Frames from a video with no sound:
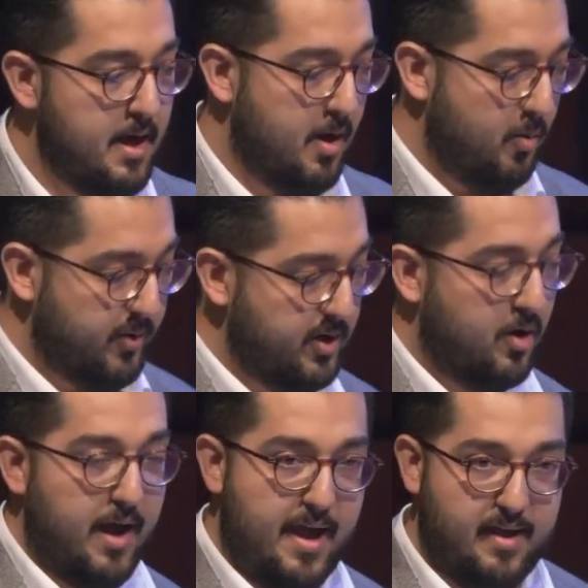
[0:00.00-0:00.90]
We
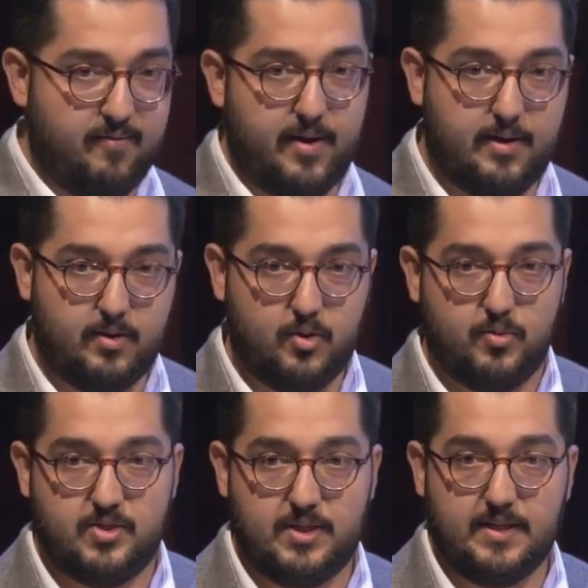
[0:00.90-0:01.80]
are even
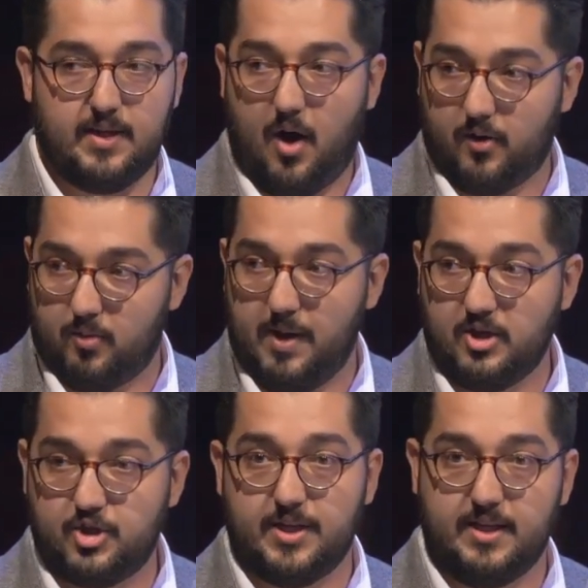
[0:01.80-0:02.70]
using the
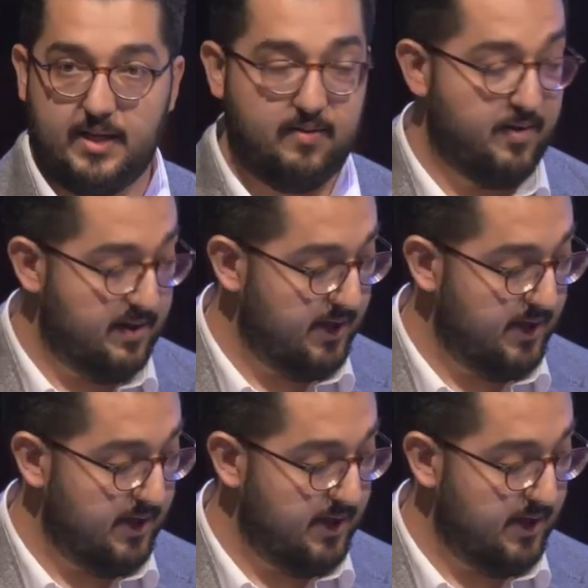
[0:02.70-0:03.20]
automation even